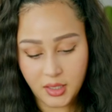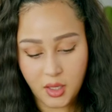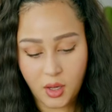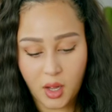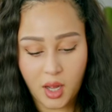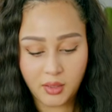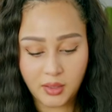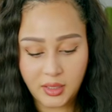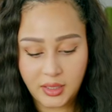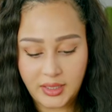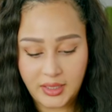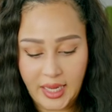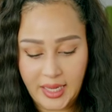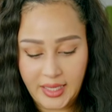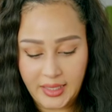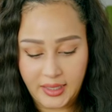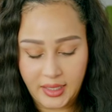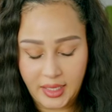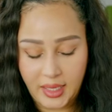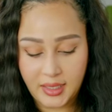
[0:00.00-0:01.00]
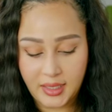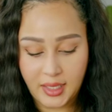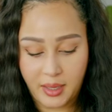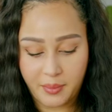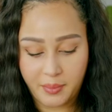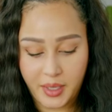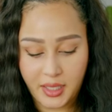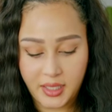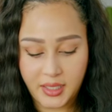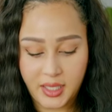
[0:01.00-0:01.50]
so I'll just taste it as
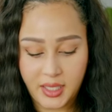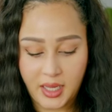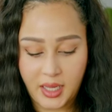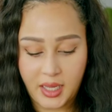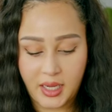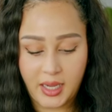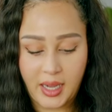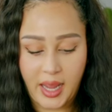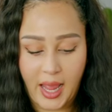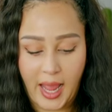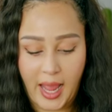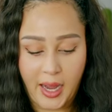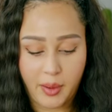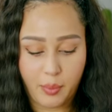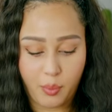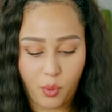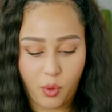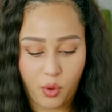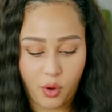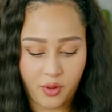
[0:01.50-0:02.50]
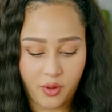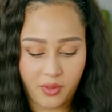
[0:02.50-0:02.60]
I'm mixing it and add more